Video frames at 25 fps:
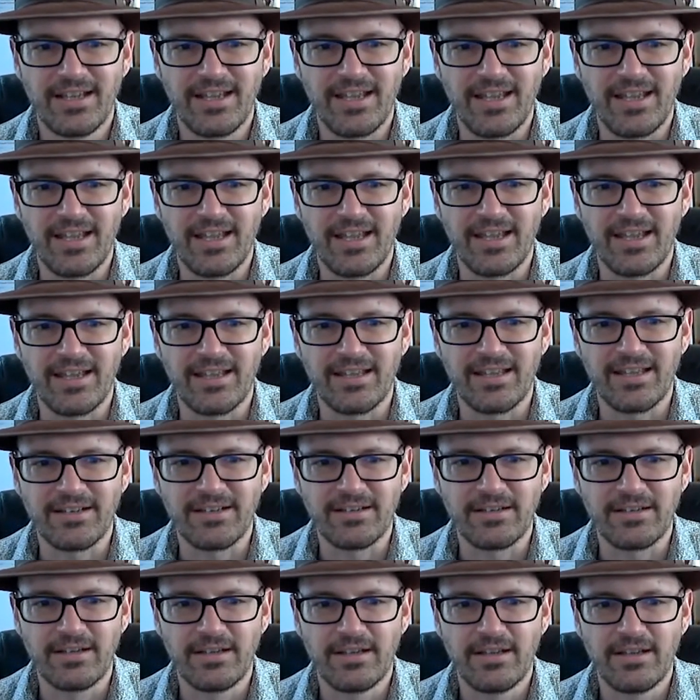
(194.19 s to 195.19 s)

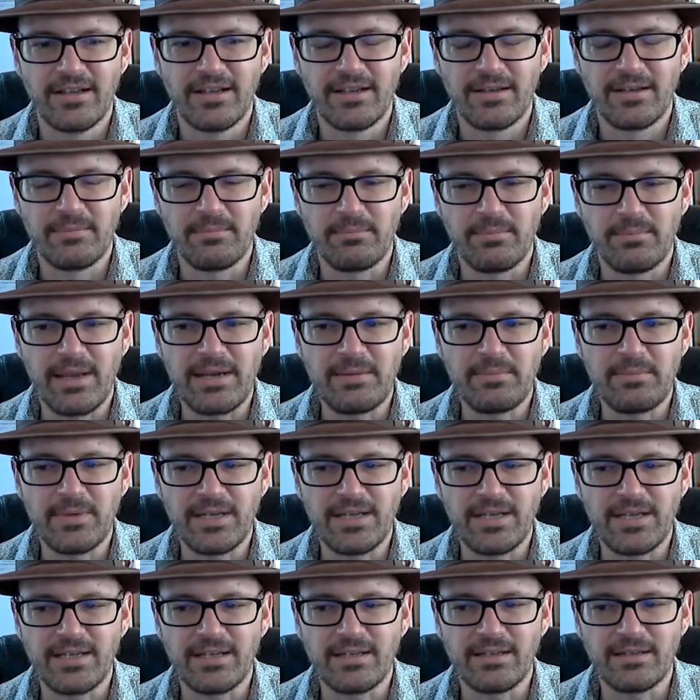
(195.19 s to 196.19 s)
and made
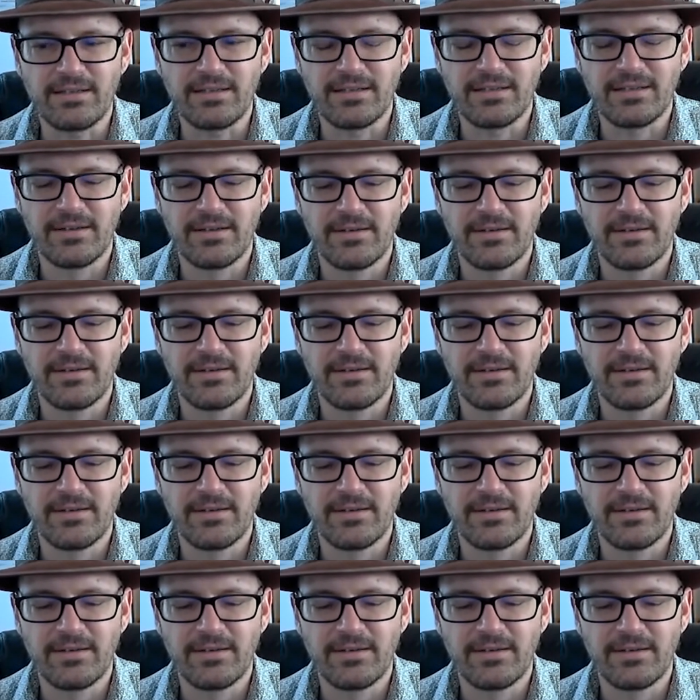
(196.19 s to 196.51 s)
me